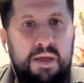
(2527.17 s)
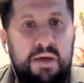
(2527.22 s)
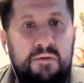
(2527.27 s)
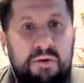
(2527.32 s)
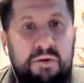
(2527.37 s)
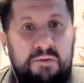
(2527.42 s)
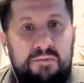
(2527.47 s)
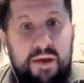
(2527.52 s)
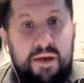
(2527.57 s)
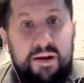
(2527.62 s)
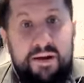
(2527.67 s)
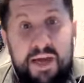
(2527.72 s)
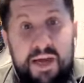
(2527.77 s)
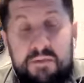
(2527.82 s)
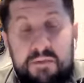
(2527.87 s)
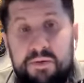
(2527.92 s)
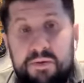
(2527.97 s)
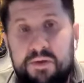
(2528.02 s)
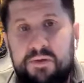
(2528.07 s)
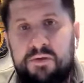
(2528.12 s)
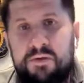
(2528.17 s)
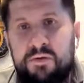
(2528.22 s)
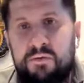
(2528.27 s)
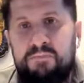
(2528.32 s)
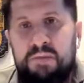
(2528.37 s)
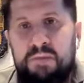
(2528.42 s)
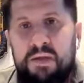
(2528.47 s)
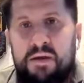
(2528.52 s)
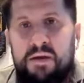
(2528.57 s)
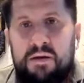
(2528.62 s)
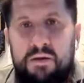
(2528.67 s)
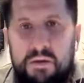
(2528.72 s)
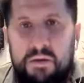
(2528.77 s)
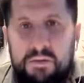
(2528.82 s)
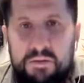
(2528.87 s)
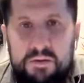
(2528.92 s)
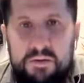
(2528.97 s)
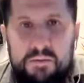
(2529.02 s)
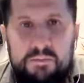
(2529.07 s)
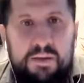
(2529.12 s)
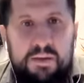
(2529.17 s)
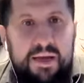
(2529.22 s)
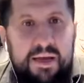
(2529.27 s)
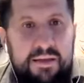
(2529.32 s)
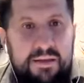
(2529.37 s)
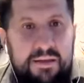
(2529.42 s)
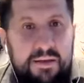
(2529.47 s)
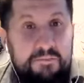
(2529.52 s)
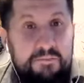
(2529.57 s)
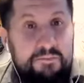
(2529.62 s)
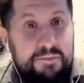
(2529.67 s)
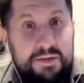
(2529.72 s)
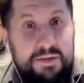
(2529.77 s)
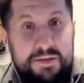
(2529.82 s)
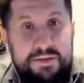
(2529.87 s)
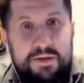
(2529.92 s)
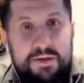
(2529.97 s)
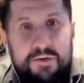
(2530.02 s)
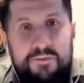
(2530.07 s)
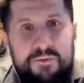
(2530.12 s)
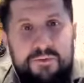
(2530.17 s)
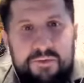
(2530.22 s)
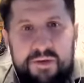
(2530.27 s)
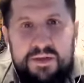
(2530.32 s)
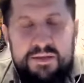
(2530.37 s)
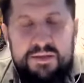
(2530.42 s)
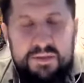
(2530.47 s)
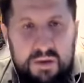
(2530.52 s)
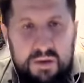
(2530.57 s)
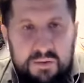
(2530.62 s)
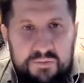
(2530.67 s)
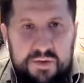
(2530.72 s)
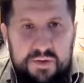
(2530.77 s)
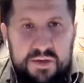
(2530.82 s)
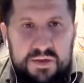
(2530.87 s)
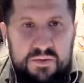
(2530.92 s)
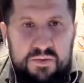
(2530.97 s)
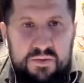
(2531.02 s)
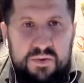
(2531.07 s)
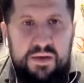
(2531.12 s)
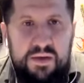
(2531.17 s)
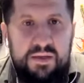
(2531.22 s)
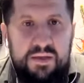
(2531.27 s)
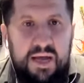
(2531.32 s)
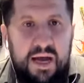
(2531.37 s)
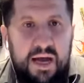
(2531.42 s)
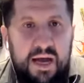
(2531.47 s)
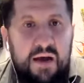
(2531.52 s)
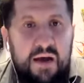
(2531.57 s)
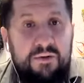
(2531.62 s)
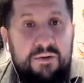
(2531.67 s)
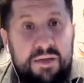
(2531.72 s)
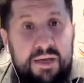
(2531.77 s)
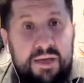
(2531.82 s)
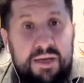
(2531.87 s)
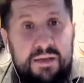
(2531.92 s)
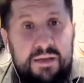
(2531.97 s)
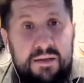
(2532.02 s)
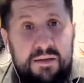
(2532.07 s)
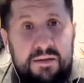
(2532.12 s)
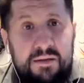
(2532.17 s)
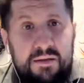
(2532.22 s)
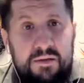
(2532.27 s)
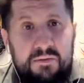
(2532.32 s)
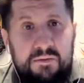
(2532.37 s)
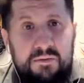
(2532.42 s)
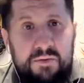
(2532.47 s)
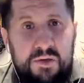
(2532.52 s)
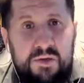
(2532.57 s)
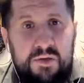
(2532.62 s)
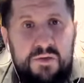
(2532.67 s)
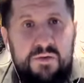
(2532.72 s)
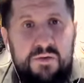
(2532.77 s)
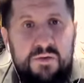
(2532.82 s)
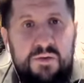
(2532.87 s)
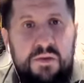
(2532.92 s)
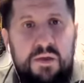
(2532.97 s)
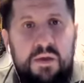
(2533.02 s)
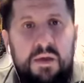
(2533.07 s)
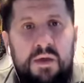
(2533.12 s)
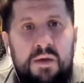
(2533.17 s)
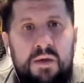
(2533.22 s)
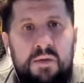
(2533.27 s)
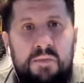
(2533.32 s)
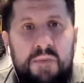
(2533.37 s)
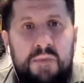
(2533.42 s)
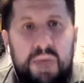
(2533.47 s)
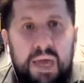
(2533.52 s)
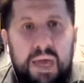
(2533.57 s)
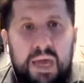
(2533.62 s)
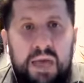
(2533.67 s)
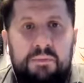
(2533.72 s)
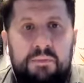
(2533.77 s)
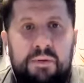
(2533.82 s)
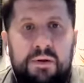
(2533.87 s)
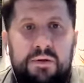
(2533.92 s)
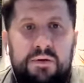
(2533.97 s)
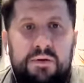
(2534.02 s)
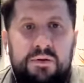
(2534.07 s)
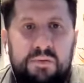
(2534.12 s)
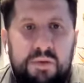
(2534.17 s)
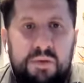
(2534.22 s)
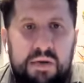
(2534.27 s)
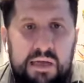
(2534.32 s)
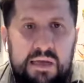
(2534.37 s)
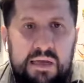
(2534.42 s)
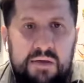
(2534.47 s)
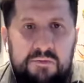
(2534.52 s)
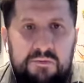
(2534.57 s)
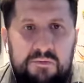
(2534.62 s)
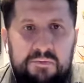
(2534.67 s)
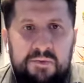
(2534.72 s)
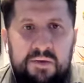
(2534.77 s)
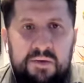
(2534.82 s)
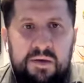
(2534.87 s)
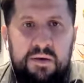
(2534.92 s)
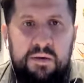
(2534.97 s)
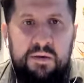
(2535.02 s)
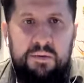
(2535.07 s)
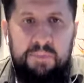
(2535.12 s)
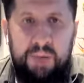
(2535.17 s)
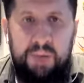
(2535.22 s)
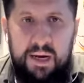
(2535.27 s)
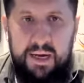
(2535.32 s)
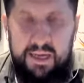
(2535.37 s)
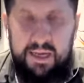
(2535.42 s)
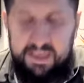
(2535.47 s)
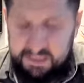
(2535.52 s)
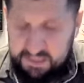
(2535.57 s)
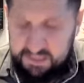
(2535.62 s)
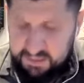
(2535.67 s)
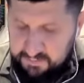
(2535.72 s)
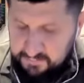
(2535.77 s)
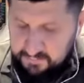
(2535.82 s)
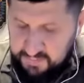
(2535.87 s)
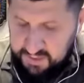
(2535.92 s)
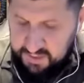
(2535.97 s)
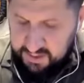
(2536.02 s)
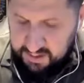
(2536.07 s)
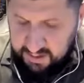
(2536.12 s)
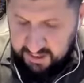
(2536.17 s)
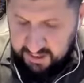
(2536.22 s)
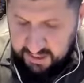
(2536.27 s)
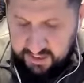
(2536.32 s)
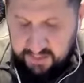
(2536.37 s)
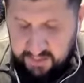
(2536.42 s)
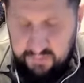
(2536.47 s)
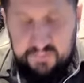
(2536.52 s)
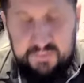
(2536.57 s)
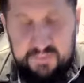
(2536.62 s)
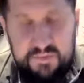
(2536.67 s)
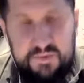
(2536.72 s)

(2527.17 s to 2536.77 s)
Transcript: When we are able to contemplate the sufferings of this world, how then we should be able to live wise lives?